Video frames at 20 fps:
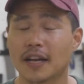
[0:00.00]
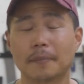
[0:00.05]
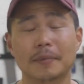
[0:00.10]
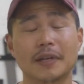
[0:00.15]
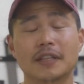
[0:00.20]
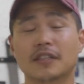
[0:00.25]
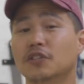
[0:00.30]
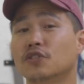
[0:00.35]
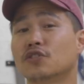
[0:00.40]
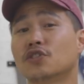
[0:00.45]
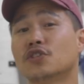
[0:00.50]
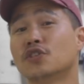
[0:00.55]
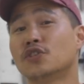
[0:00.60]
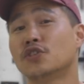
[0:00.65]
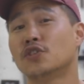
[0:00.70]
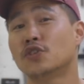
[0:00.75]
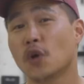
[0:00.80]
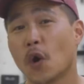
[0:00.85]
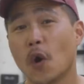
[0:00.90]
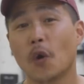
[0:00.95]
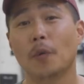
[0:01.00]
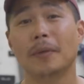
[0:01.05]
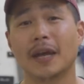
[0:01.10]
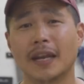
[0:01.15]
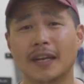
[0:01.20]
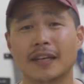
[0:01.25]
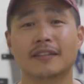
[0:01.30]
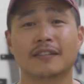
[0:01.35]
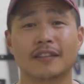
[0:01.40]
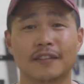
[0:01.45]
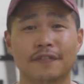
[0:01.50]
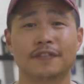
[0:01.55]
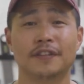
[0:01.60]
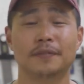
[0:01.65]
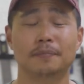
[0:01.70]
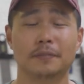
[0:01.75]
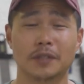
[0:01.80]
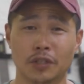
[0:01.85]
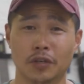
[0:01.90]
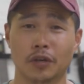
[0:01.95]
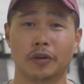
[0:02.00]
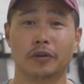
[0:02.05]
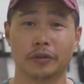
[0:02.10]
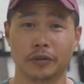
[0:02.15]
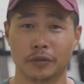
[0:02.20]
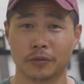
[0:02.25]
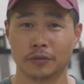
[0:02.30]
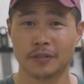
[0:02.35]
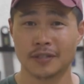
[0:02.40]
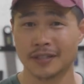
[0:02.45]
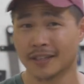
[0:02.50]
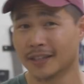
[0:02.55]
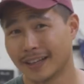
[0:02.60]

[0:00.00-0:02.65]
I mean, there's so many different materials